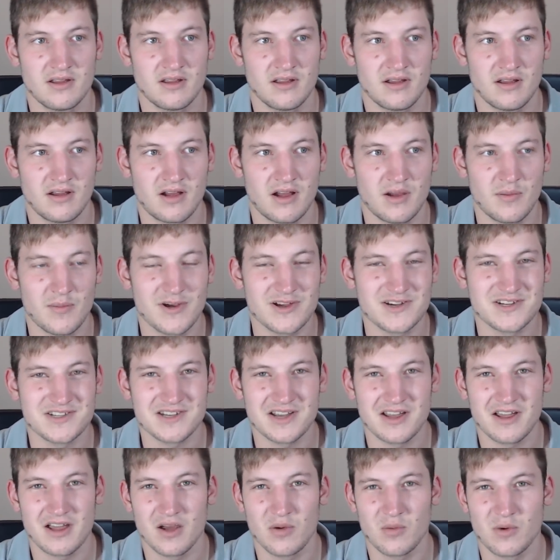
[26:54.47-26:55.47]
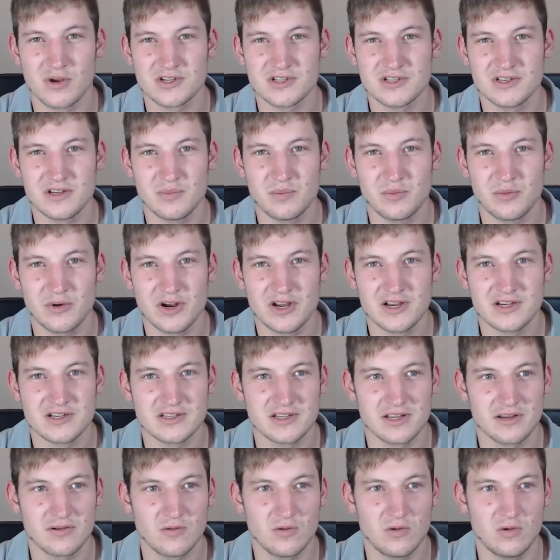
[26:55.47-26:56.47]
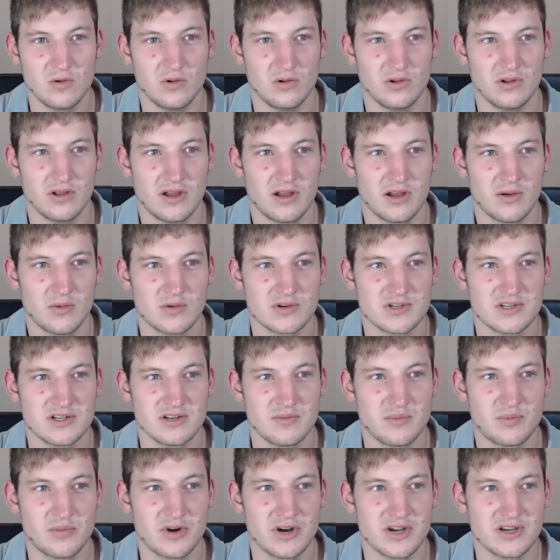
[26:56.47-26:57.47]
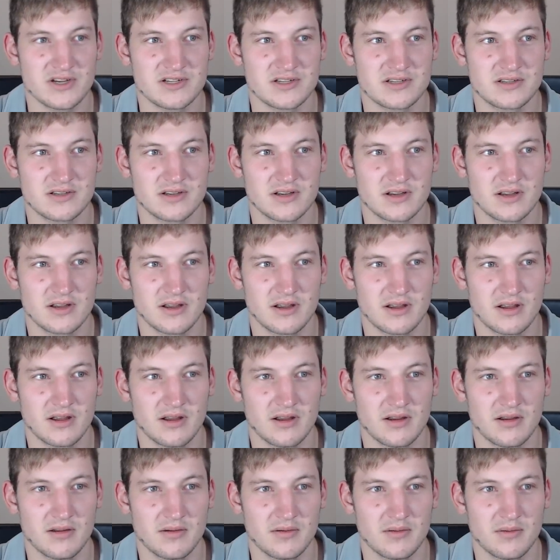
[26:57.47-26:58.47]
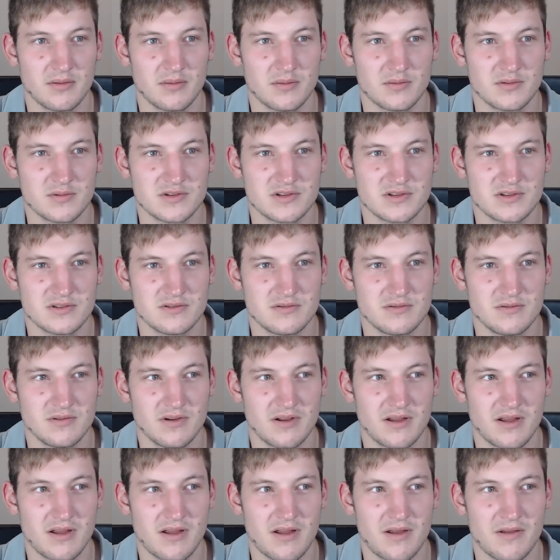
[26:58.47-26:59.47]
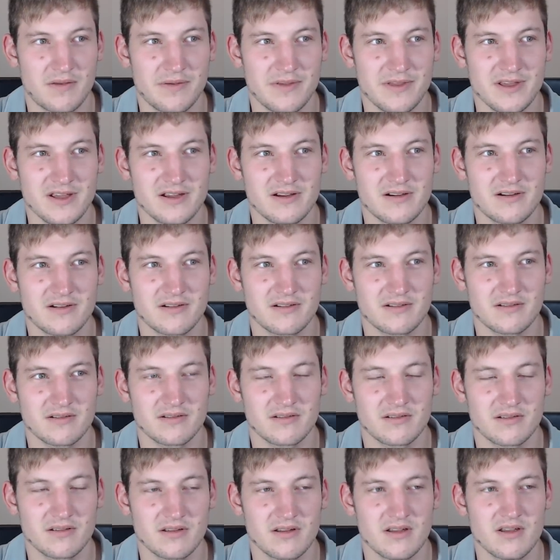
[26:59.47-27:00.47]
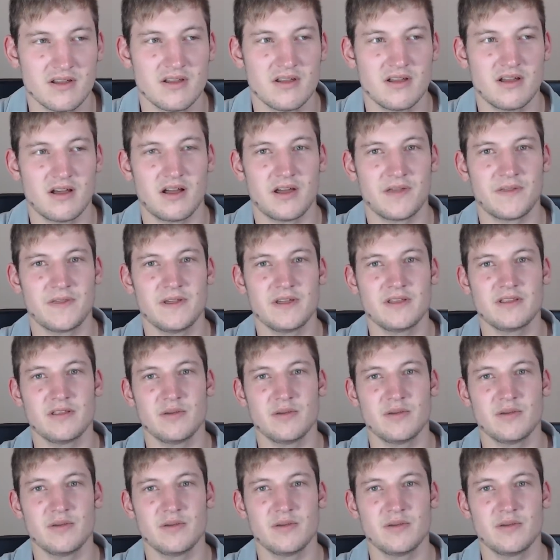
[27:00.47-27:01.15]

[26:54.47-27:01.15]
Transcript: I must say I wasn't impressed at all. I wasn't impressed. I think the